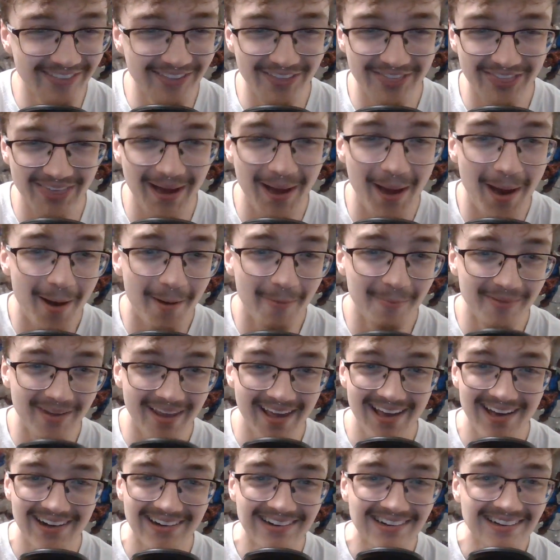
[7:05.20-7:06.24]

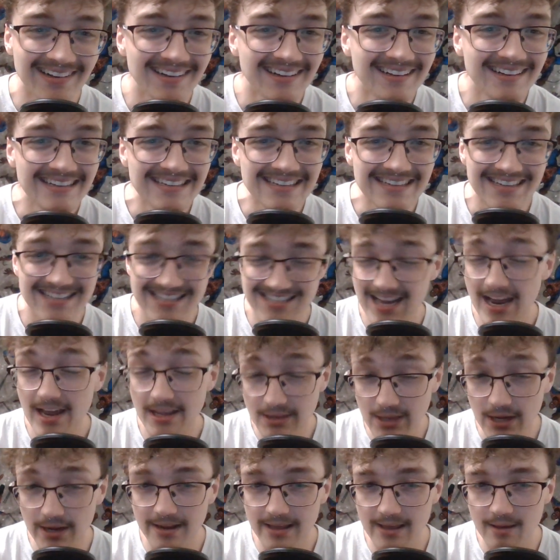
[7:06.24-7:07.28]
thumbnail because I
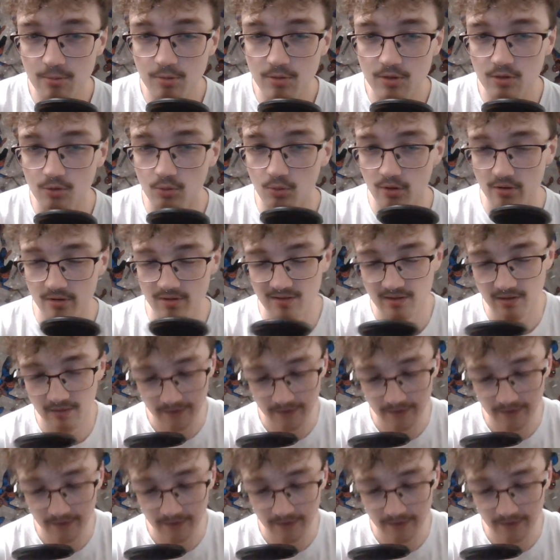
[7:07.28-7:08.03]
thought he was the worst of